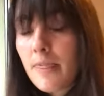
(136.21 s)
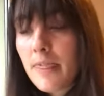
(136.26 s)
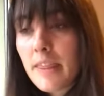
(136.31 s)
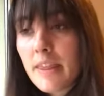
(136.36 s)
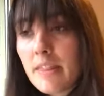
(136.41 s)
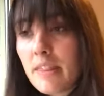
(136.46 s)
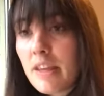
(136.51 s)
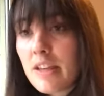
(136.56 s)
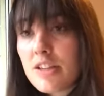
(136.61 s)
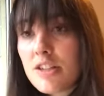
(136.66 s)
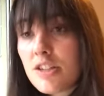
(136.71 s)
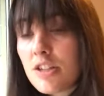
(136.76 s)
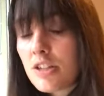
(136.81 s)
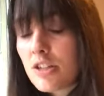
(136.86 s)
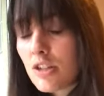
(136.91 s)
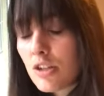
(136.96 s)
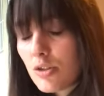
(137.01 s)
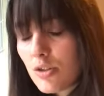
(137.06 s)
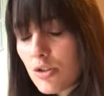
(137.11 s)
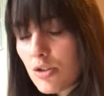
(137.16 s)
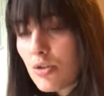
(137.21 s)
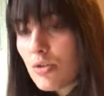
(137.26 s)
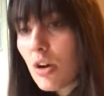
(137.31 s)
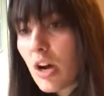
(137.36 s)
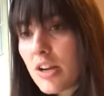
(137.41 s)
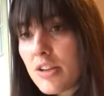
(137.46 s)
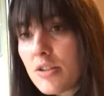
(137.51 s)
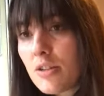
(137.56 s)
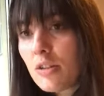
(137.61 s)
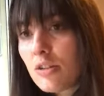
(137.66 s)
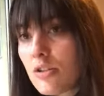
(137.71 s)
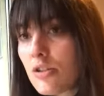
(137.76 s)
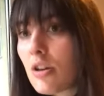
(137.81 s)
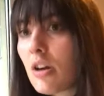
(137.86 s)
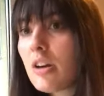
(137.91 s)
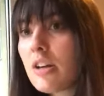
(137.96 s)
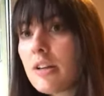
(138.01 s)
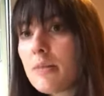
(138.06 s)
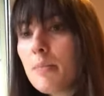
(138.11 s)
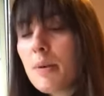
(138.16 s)
There's just you try to
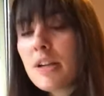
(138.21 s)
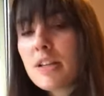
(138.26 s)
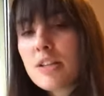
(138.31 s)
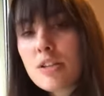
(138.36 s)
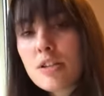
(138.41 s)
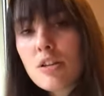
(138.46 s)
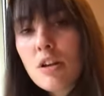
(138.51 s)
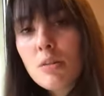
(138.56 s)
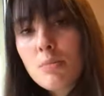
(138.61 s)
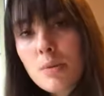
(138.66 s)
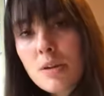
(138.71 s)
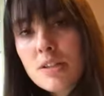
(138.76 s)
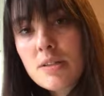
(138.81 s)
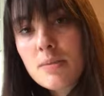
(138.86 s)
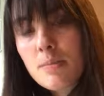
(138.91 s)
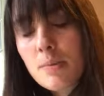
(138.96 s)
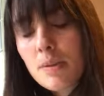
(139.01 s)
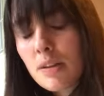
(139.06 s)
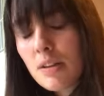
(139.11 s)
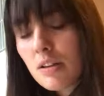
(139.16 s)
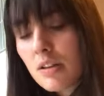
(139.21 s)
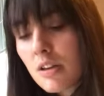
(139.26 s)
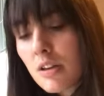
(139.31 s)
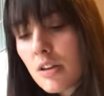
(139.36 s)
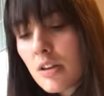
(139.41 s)
control it, but it's not possible.